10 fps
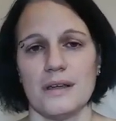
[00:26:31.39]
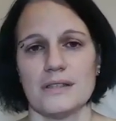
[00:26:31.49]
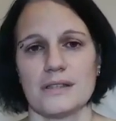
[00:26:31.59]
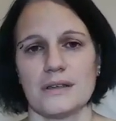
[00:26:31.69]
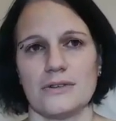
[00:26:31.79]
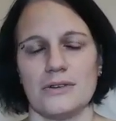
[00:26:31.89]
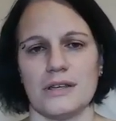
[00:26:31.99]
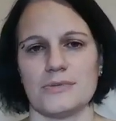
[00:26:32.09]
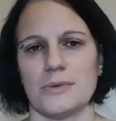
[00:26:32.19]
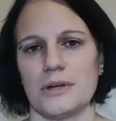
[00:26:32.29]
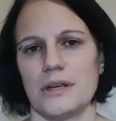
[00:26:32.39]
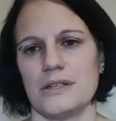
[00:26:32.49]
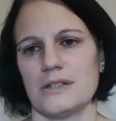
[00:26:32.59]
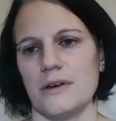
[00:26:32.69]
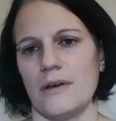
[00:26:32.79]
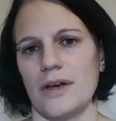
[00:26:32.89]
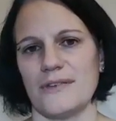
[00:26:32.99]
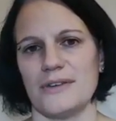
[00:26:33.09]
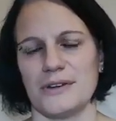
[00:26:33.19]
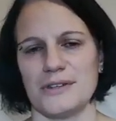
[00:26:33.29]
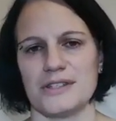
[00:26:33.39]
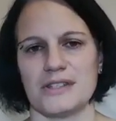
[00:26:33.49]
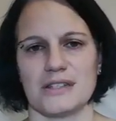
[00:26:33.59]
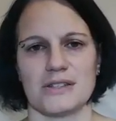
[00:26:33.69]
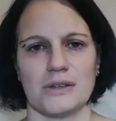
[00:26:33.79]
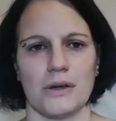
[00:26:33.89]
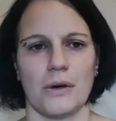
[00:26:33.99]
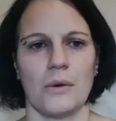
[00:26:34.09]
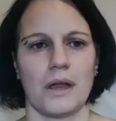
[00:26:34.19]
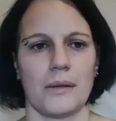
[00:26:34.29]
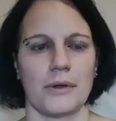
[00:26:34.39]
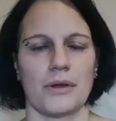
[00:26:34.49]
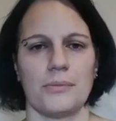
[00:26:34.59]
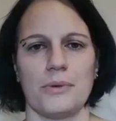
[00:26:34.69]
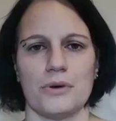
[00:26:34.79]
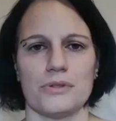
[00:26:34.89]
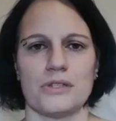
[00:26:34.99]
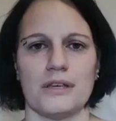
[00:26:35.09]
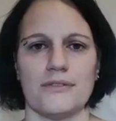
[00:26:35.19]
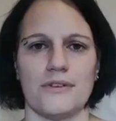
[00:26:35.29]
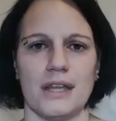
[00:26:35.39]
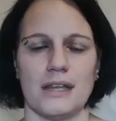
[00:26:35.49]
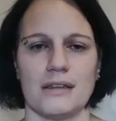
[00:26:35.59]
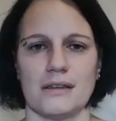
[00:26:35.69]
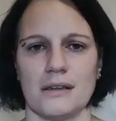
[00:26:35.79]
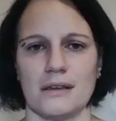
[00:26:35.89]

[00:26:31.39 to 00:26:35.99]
So today's Monday, so I'll have another 6 to go, and I'm going to post the event